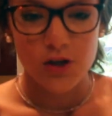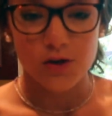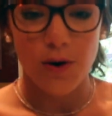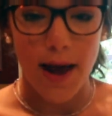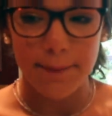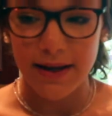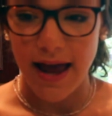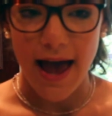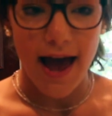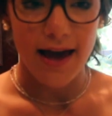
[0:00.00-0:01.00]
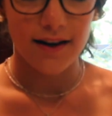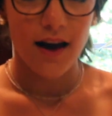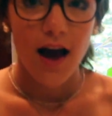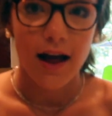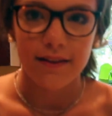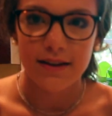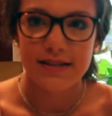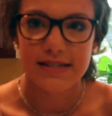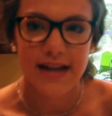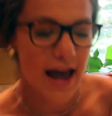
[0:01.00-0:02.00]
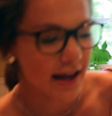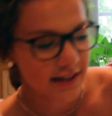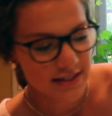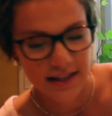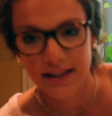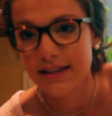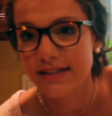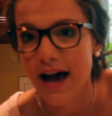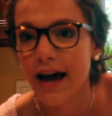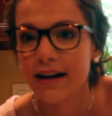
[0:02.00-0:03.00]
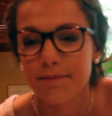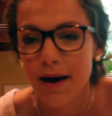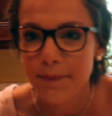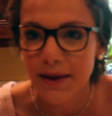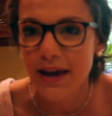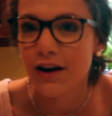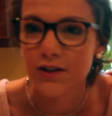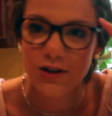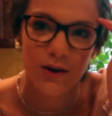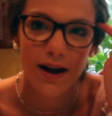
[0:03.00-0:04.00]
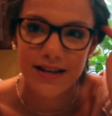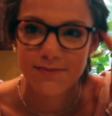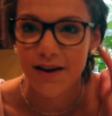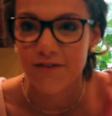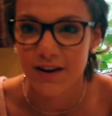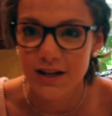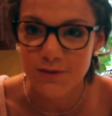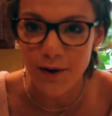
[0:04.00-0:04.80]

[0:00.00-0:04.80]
So I'm gonna add a little snack to the side of my plate and I'll show you guys my finished